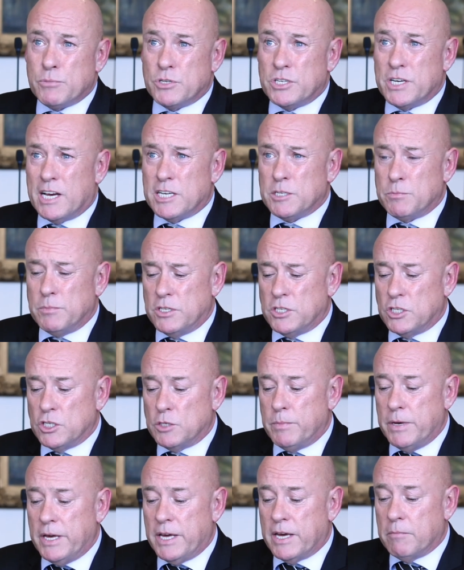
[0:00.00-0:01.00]
He asked me to
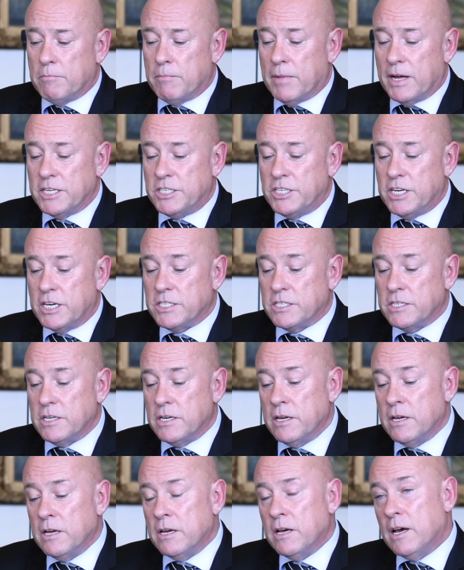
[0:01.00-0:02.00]
speak in
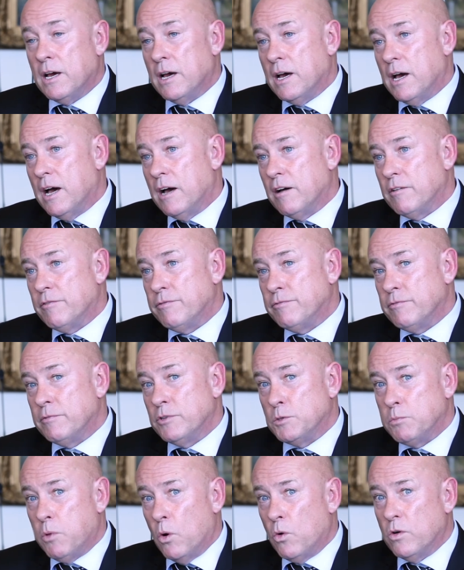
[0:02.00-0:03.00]
Manchester. I've
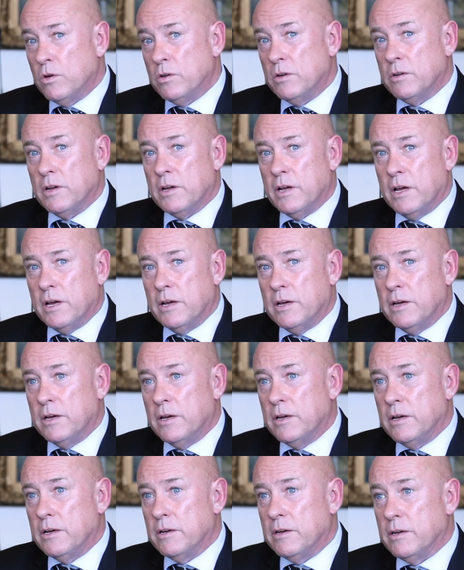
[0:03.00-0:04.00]
spoken,
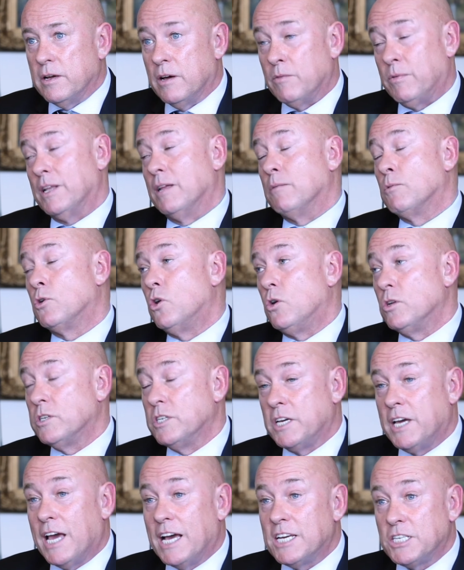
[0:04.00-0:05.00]
uh, well, I'm called
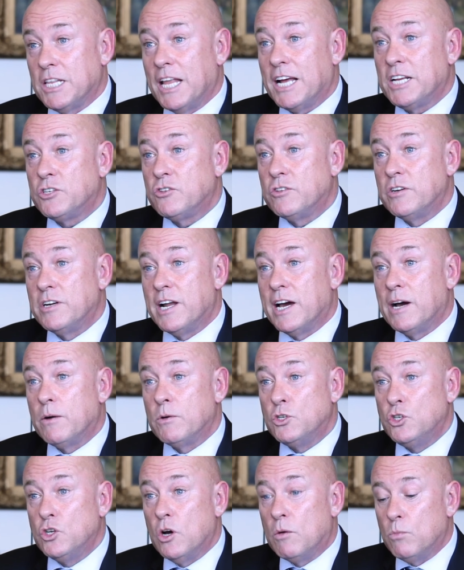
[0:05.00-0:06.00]
a guest lecturer now
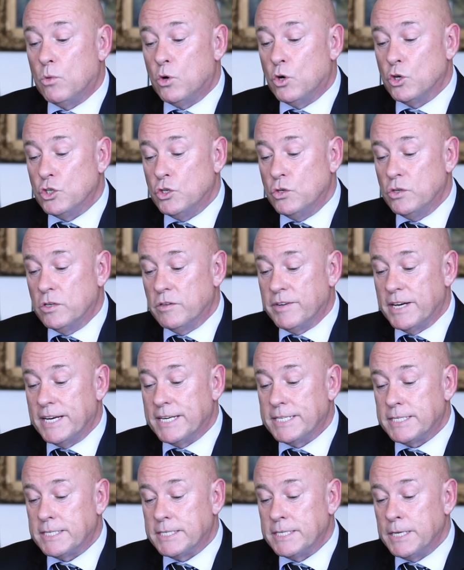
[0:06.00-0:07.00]
at John Moores
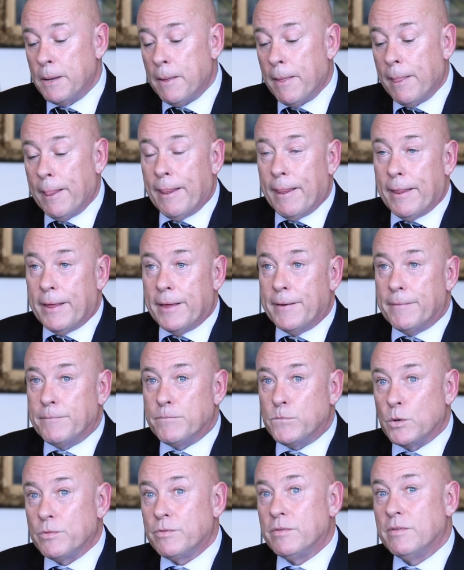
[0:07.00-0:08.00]
University.
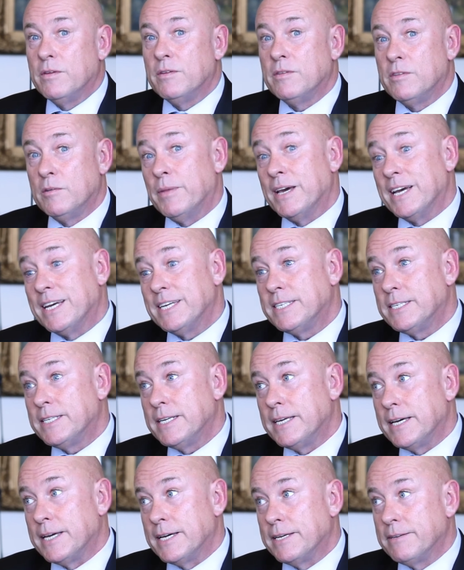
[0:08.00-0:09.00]
Um, but the biggest
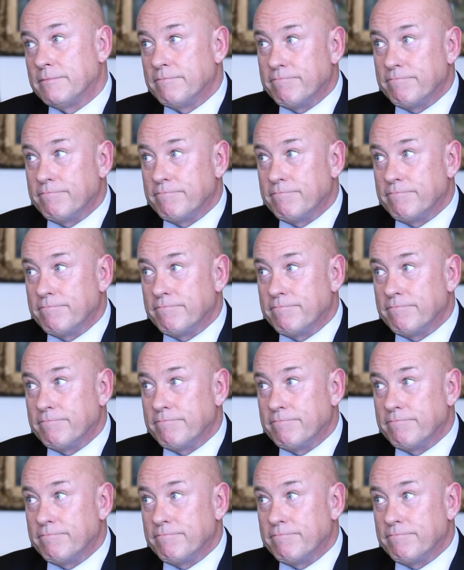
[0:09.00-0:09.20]
thing,